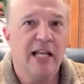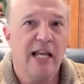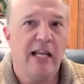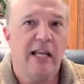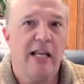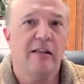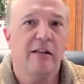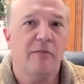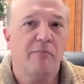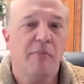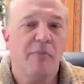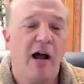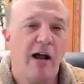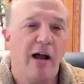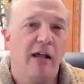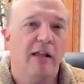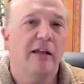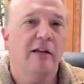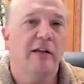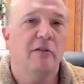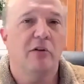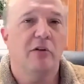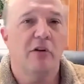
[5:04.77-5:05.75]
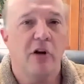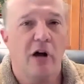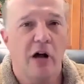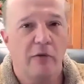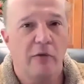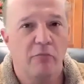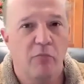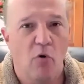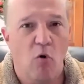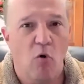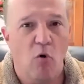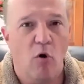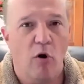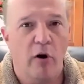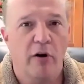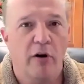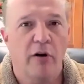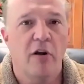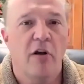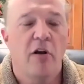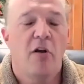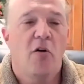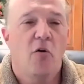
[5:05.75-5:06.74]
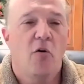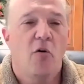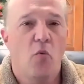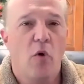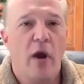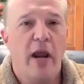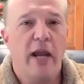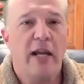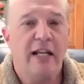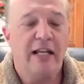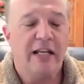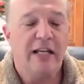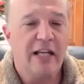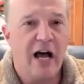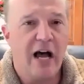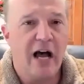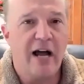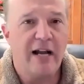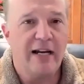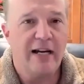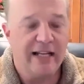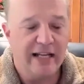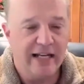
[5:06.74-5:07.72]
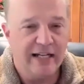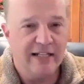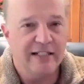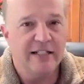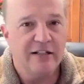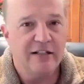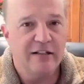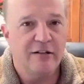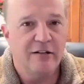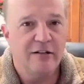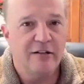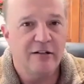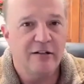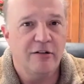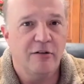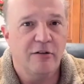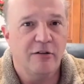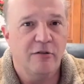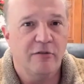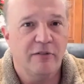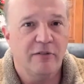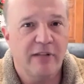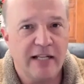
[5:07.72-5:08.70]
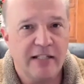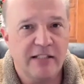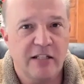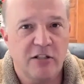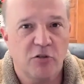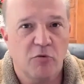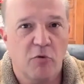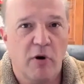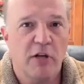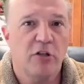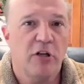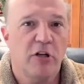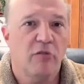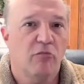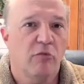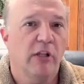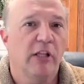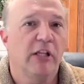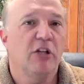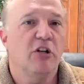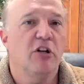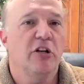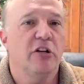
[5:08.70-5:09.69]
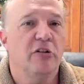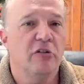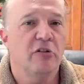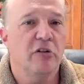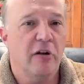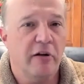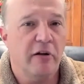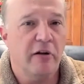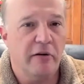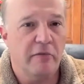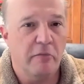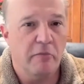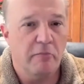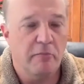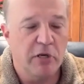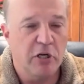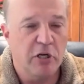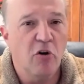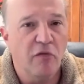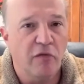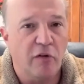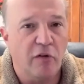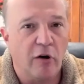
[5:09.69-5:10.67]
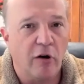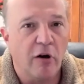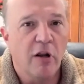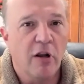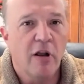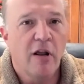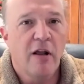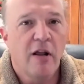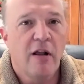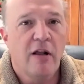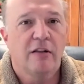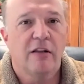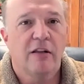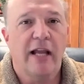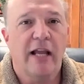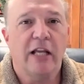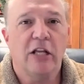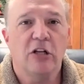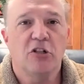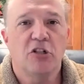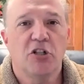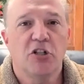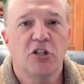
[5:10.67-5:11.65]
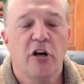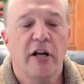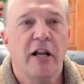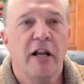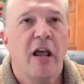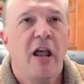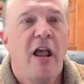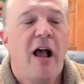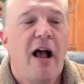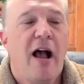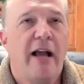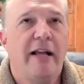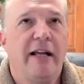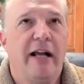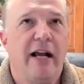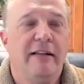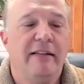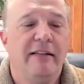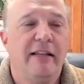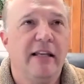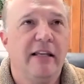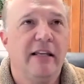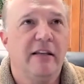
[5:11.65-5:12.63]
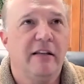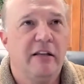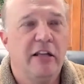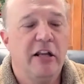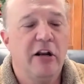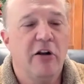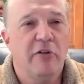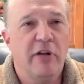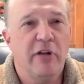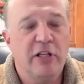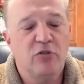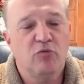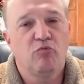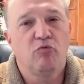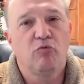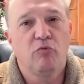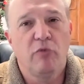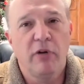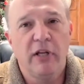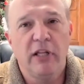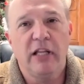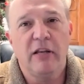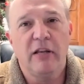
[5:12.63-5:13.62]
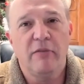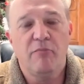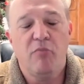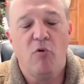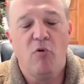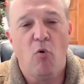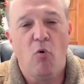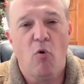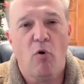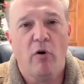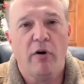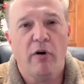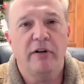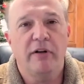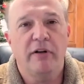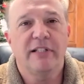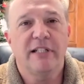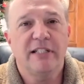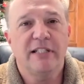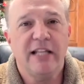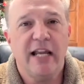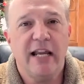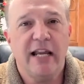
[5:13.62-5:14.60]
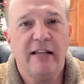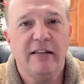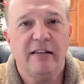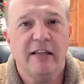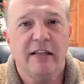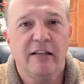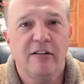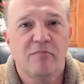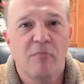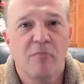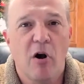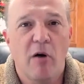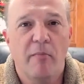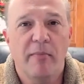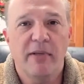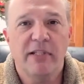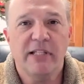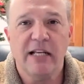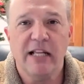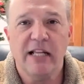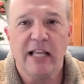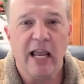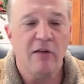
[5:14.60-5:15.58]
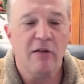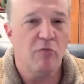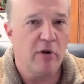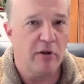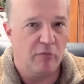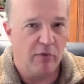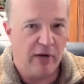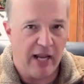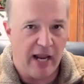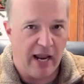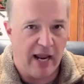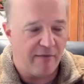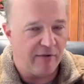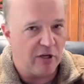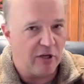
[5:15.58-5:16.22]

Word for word: taking the pilot on board when it got into that situation and really couldn't uh, maneuver? like it should. I, I think, you know, it's really important to take these moments. And again, we, we have it